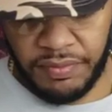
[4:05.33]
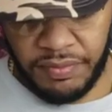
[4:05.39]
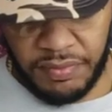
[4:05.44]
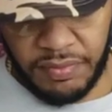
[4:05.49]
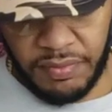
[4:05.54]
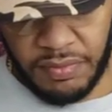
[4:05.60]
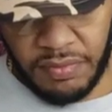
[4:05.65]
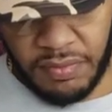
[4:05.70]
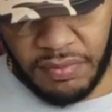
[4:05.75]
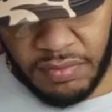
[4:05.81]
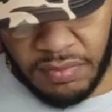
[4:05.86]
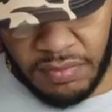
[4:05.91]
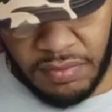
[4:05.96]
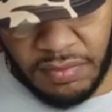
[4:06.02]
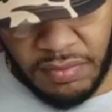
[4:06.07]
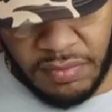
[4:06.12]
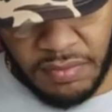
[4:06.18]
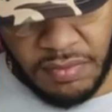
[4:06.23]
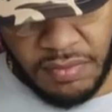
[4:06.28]

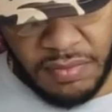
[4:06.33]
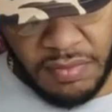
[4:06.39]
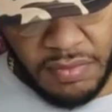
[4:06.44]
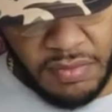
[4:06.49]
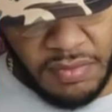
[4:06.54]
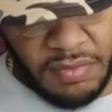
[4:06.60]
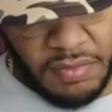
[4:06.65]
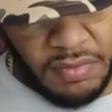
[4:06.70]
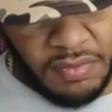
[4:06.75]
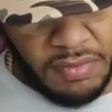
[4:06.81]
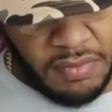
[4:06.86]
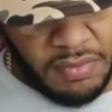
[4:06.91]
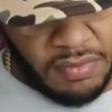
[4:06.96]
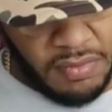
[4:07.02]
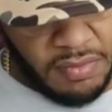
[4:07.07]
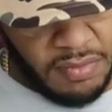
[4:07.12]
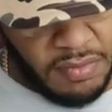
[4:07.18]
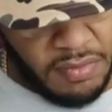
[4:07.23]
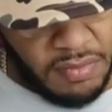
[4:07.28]

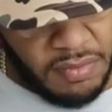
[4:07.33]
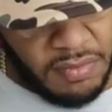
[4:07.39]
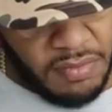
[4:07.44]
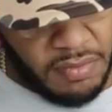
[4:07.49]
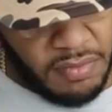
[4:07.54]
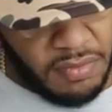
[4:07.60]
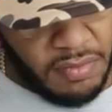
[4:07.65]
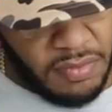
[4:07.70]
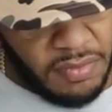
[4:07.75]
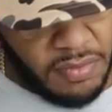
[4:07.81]
No one is speaking in this clip.